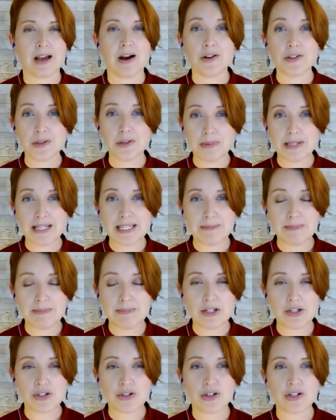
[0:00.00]
Also, please
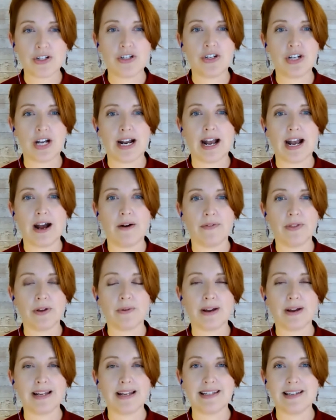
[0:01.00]
be sure to check out the
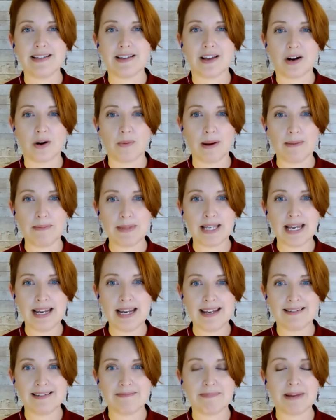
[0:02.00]
grantees on our
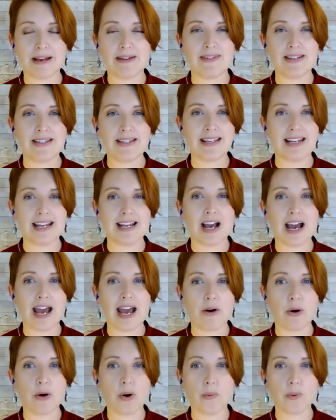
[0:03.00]
website by visiting
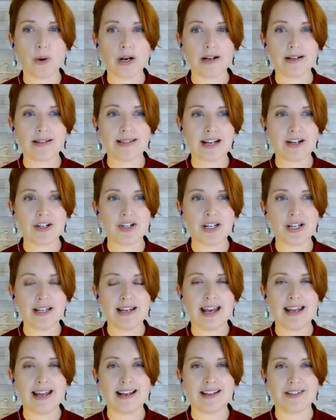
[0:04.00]
our work section
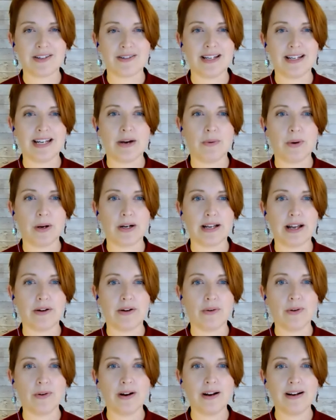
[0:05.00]
at
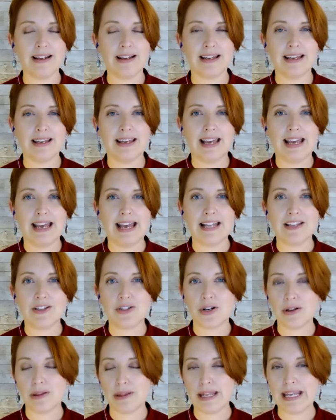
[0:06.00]
srenetwork.org and
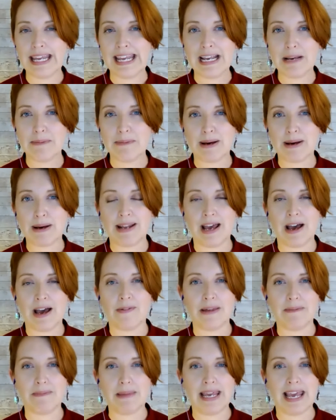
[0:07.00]
start thinking about how
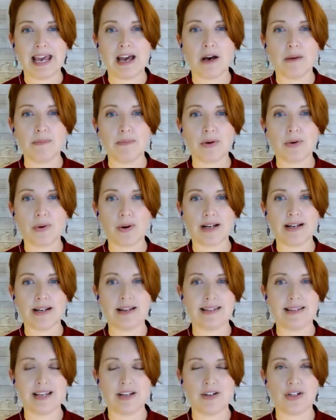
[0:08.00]
they may help your
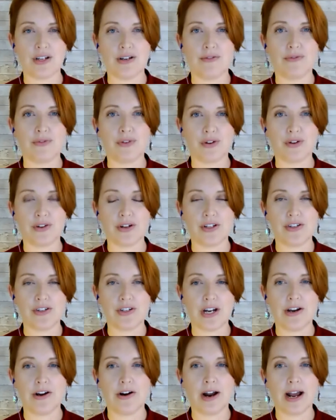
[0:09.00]
organization further its
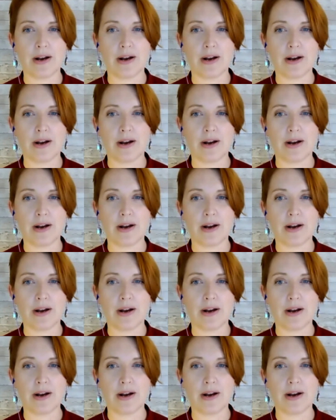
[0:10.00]
gender